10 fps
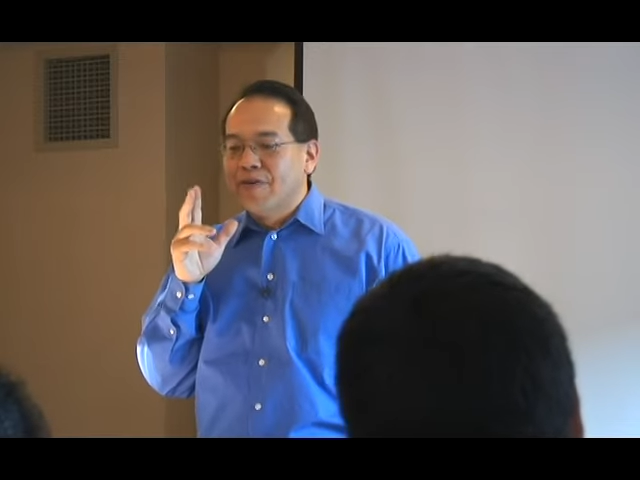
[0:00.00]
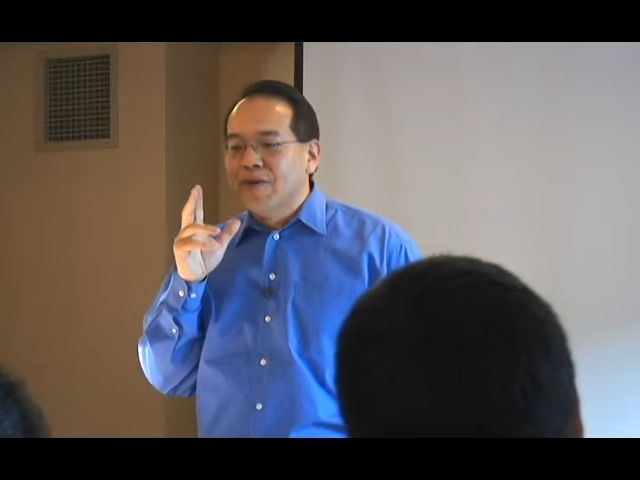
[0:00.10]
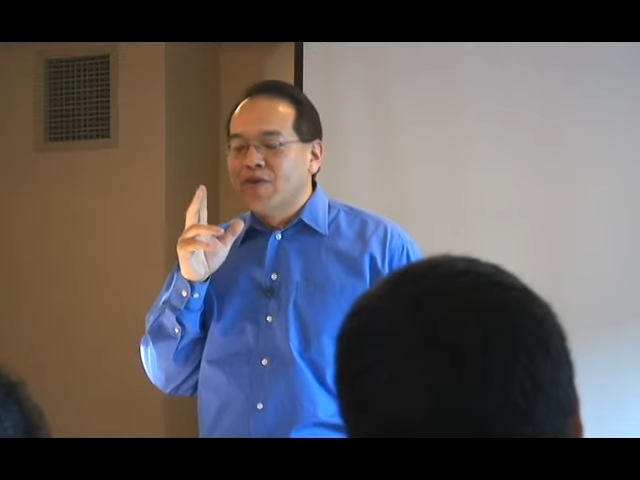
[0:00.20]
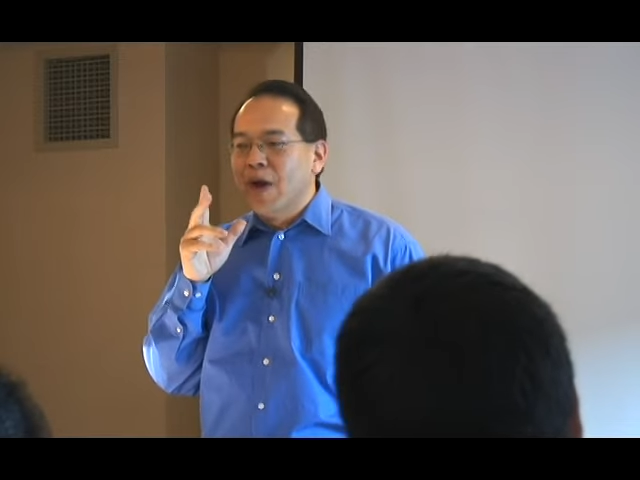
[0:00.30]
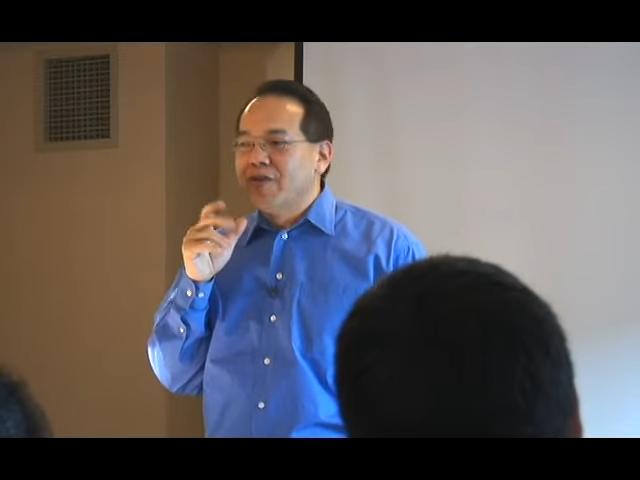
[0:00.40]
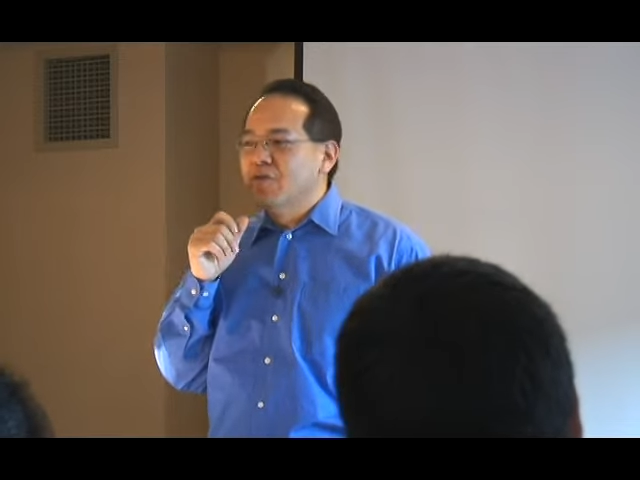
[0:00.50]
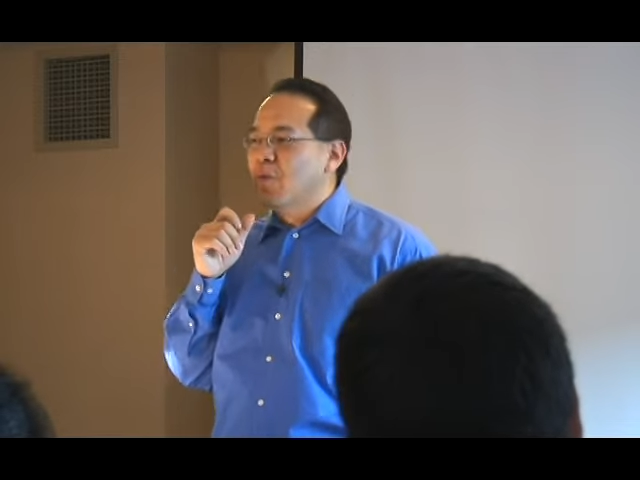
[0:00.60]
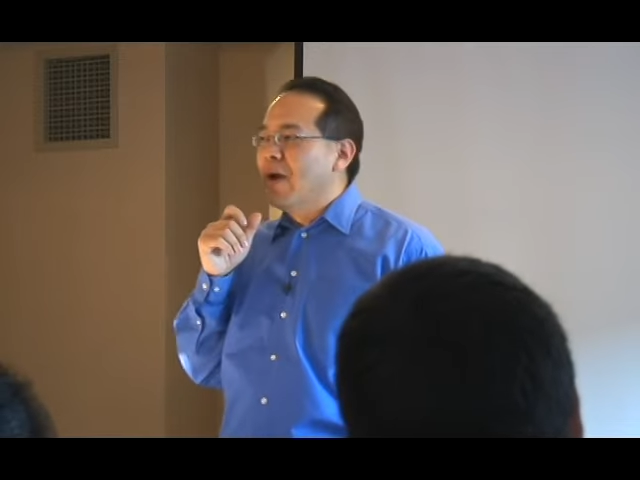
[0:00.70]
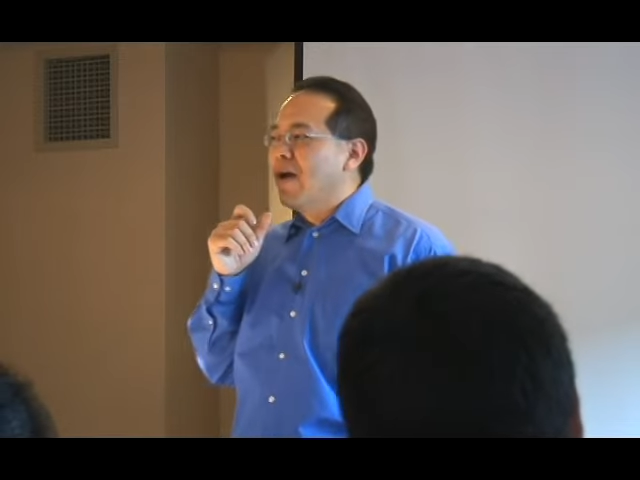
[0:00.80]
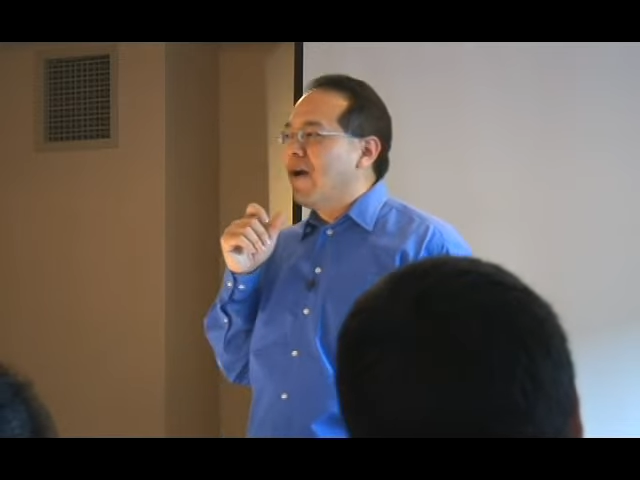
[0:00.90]
situation
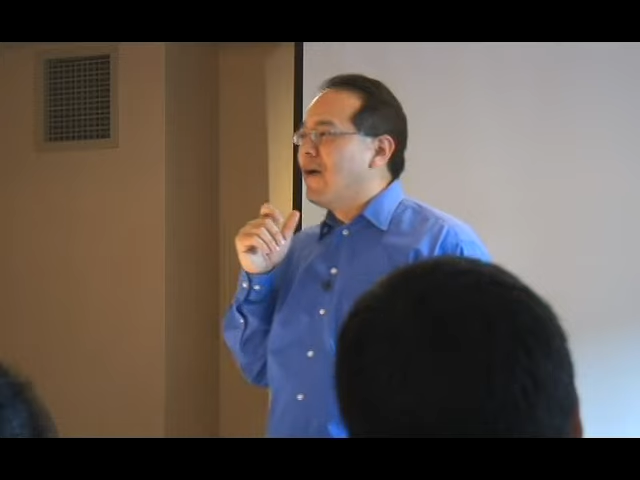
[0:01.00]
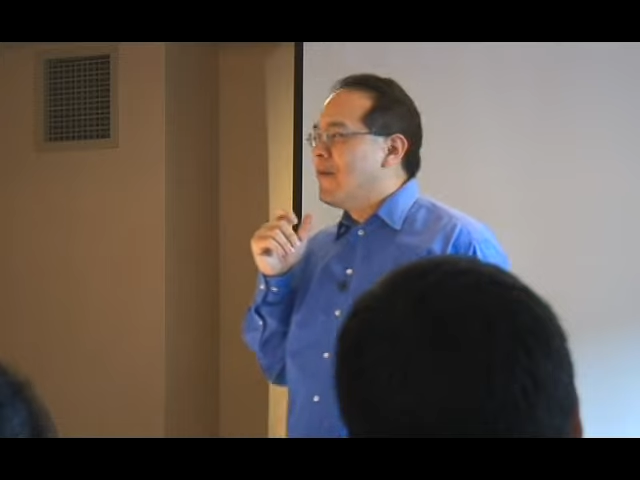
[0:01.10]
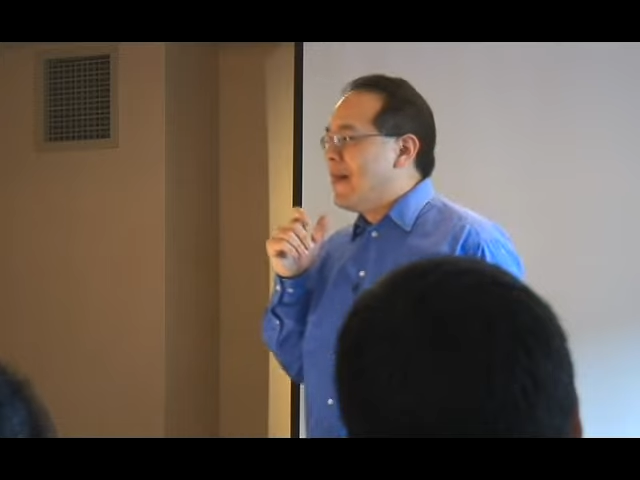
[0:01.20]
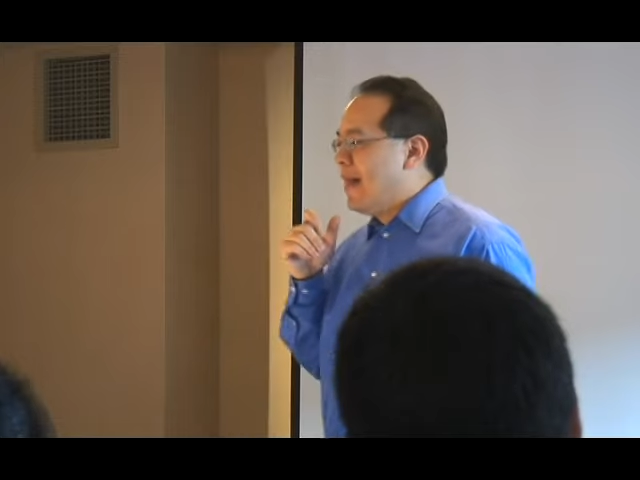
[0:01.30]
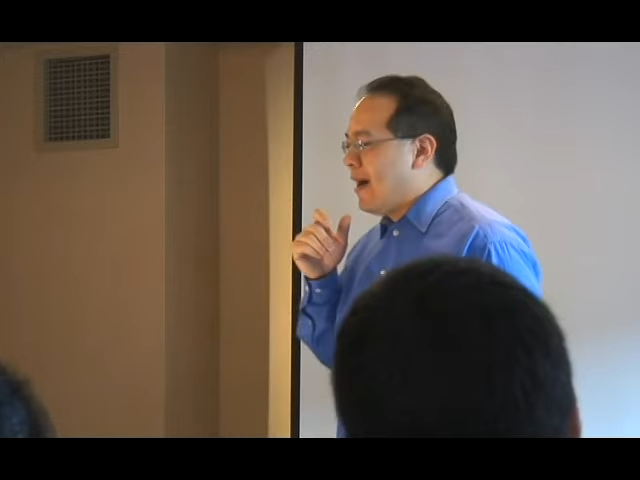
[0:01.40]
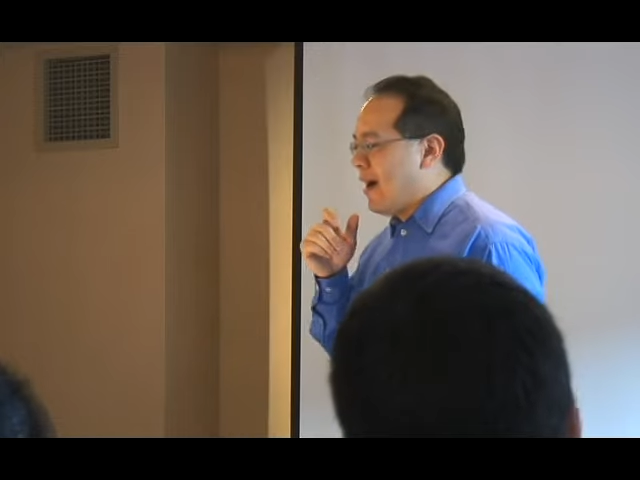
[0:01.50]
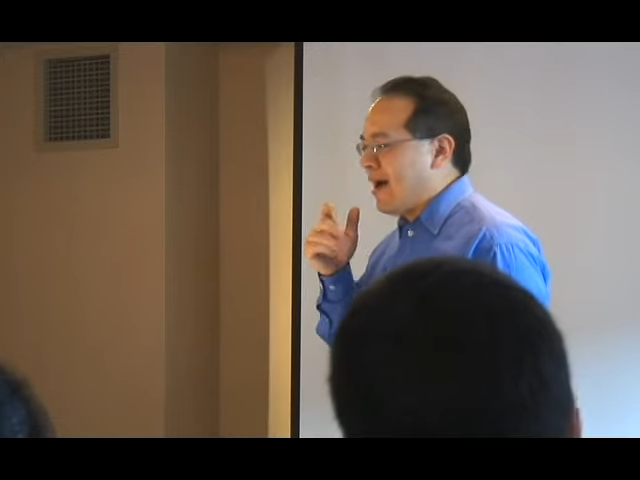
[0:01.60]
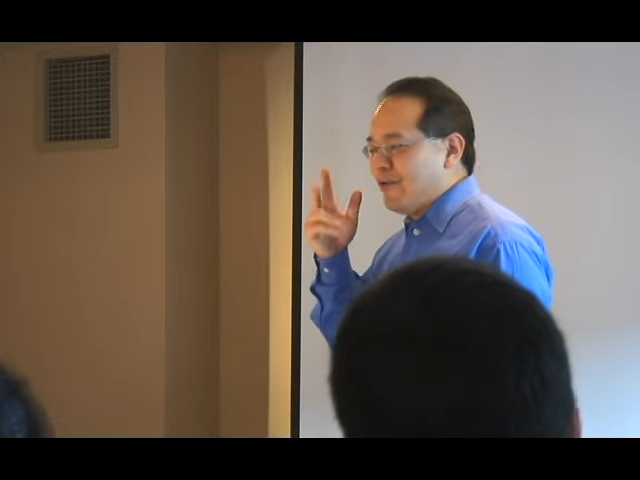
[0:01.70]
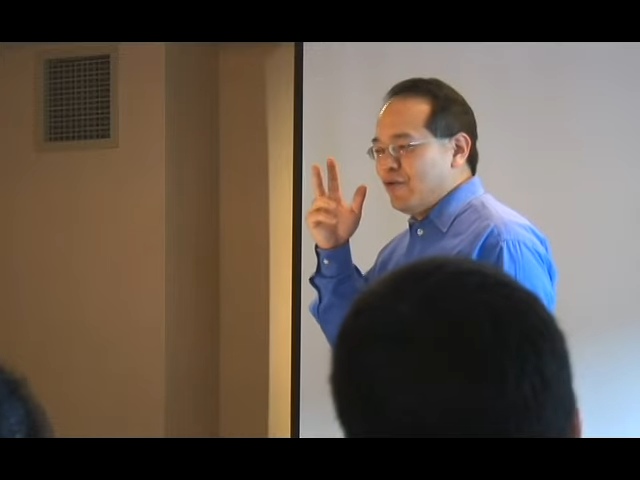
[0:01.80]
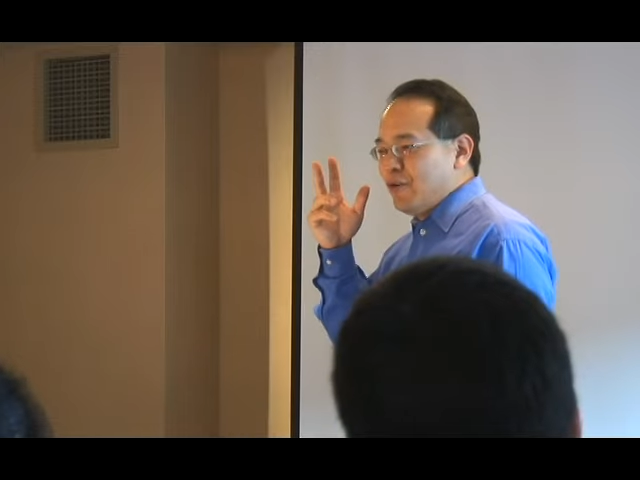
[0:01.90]
where I
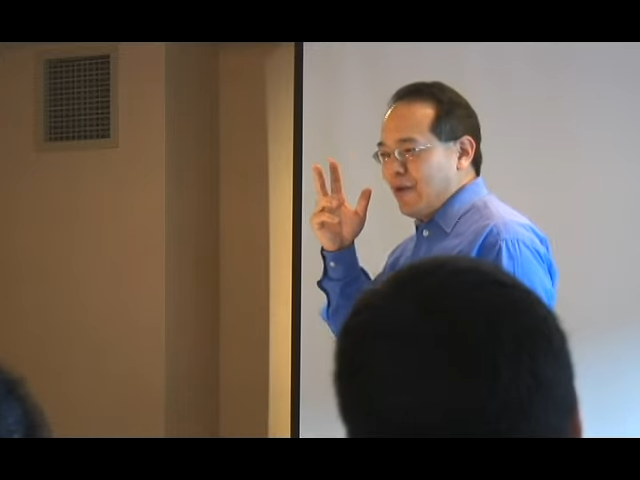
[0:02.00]
got two,